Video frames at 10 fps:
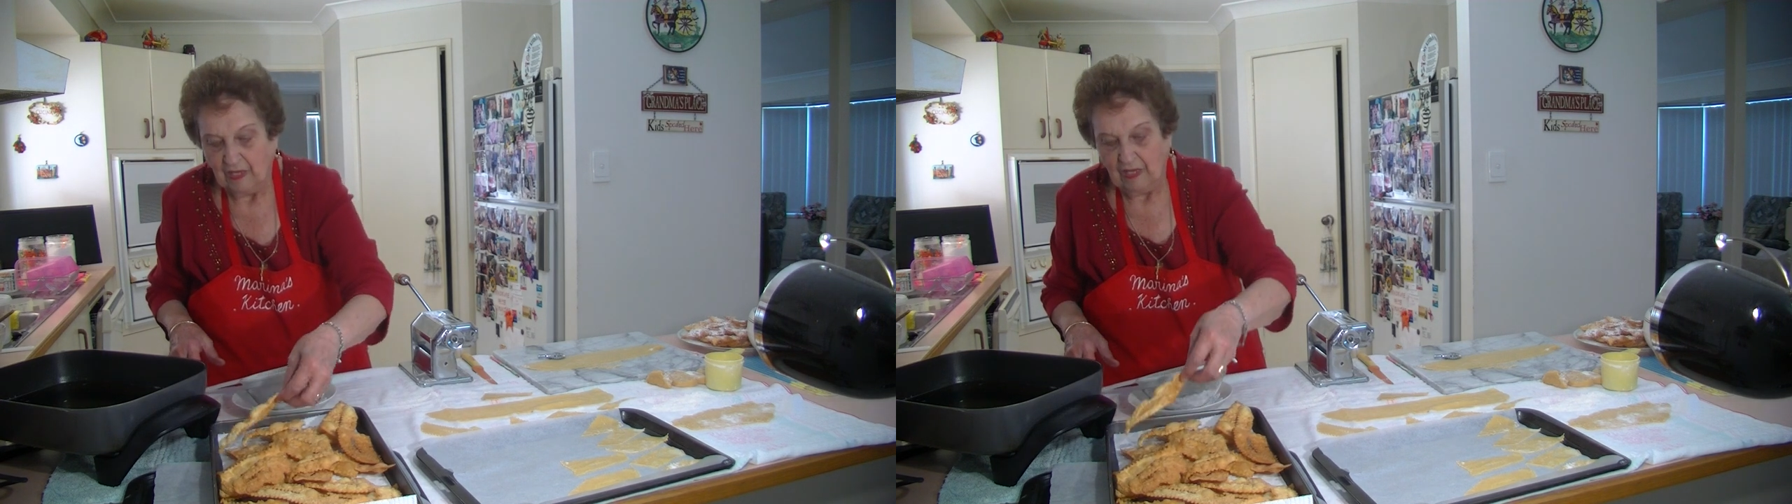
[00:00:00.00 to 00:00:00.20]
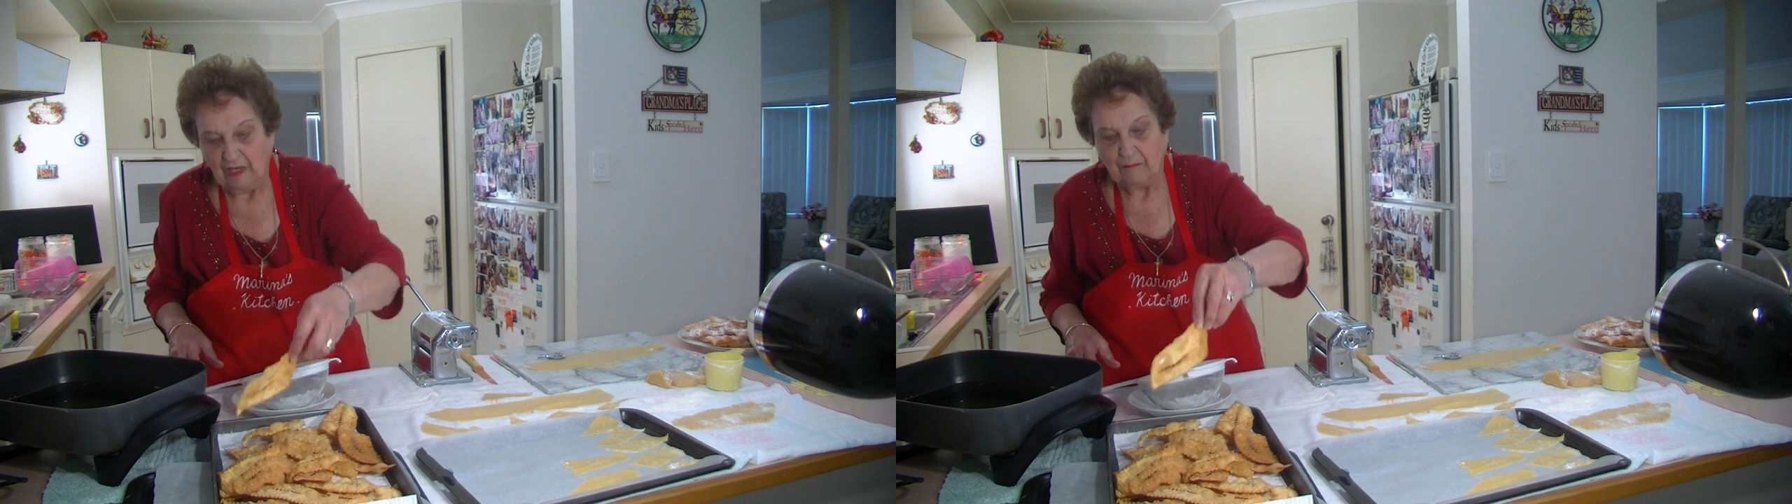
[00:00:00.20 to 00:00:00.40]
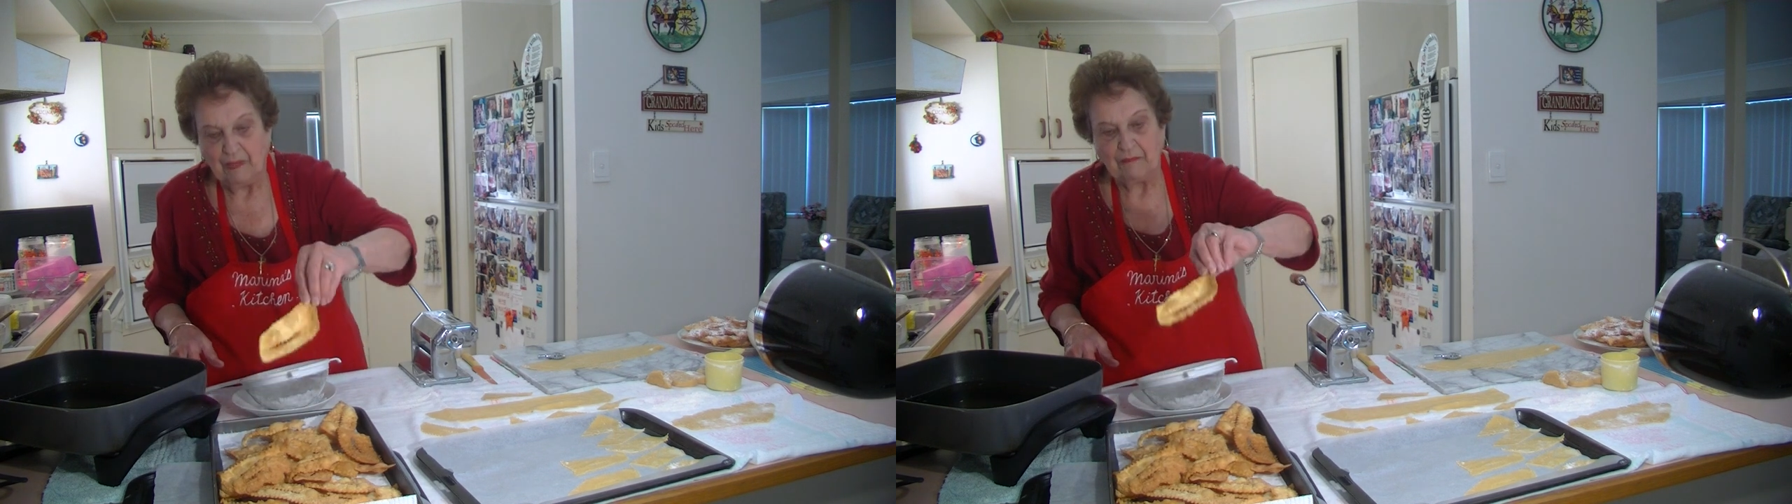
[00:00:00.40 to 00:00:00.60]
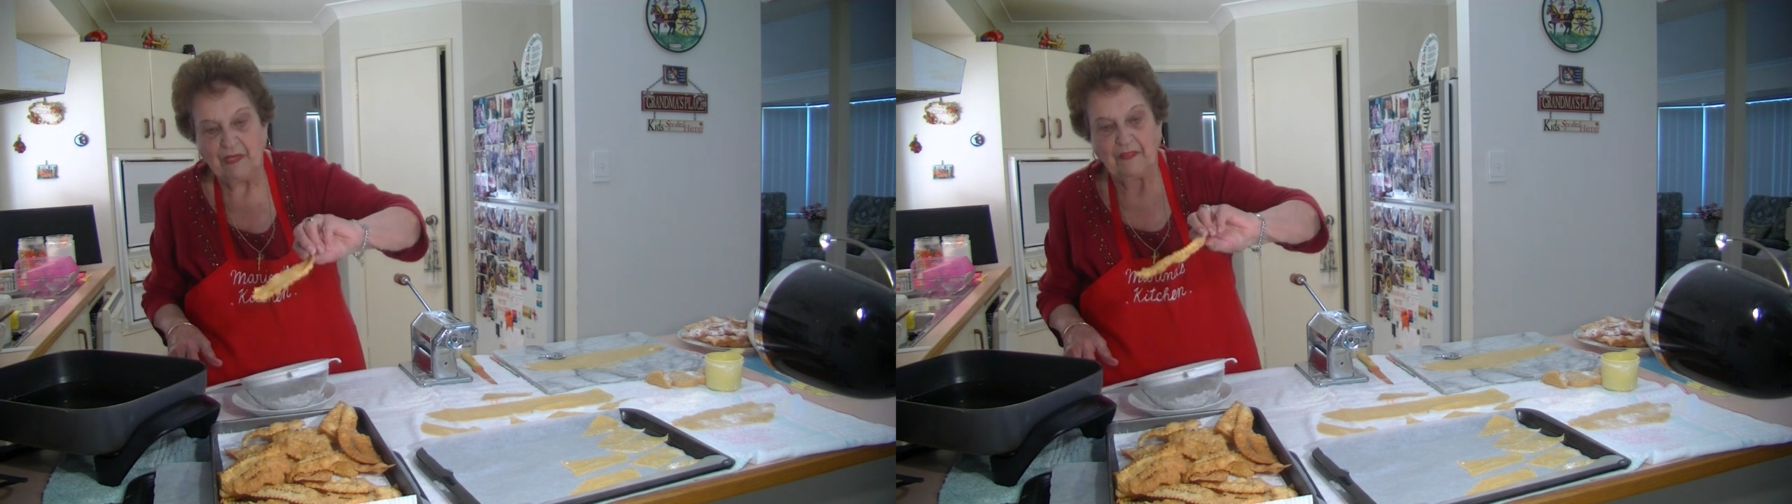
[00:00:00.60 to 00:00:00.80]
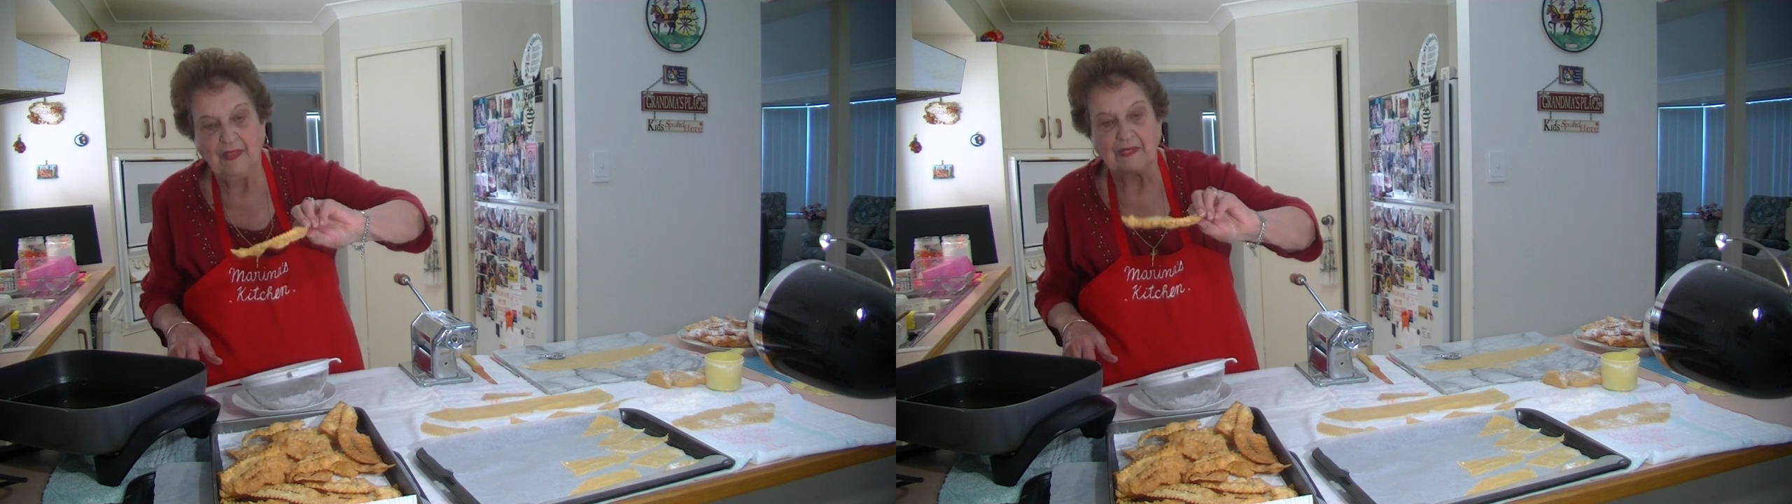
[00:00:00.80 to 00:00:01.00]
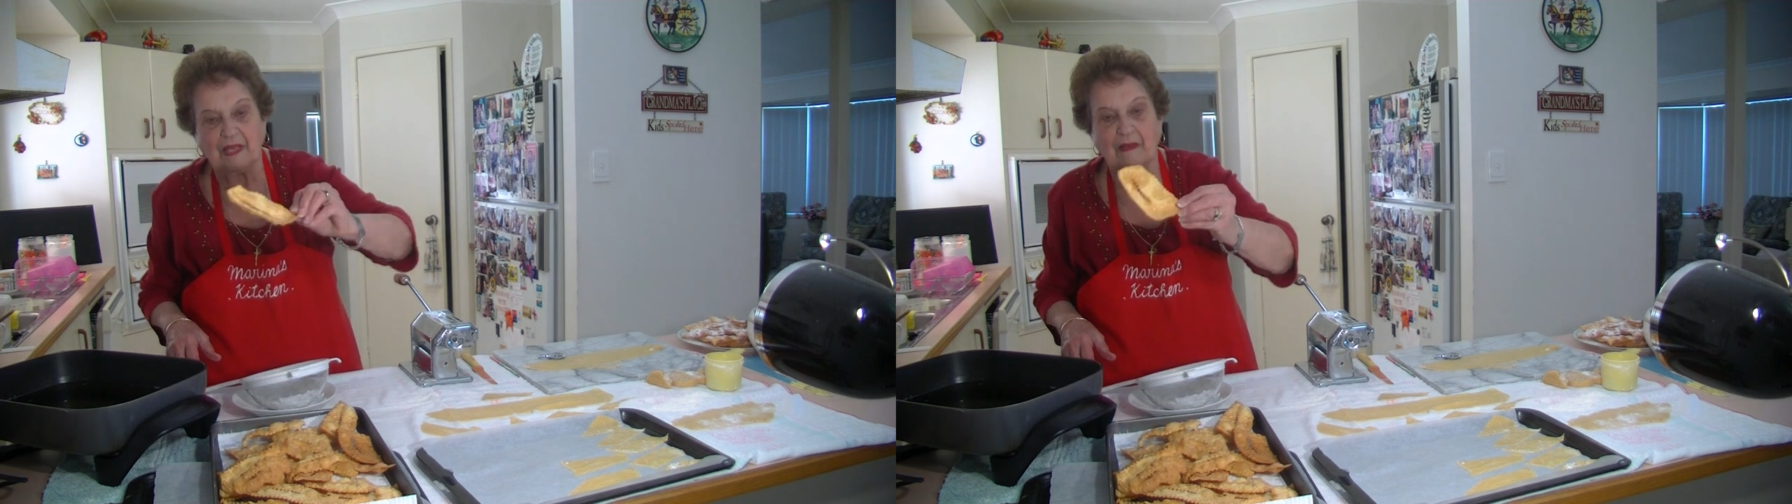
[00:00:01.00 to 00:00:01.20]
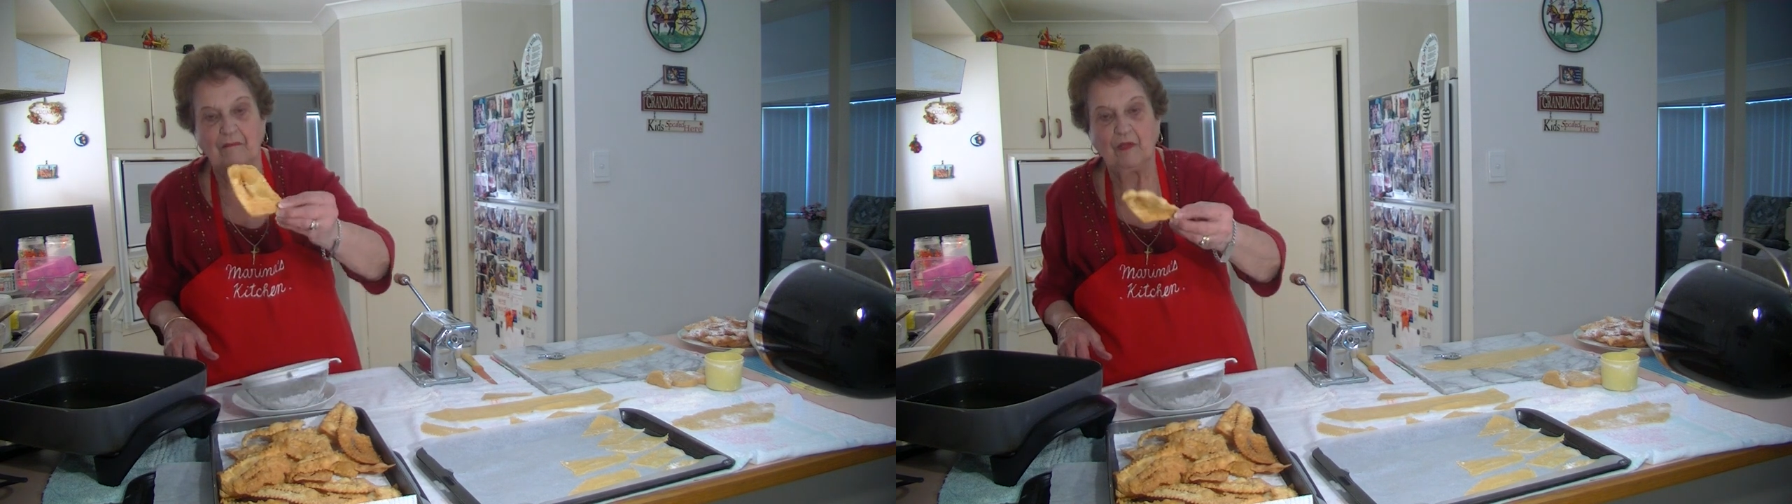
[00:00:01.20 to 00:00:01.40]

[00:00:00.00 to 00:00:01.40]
how bubbly that come.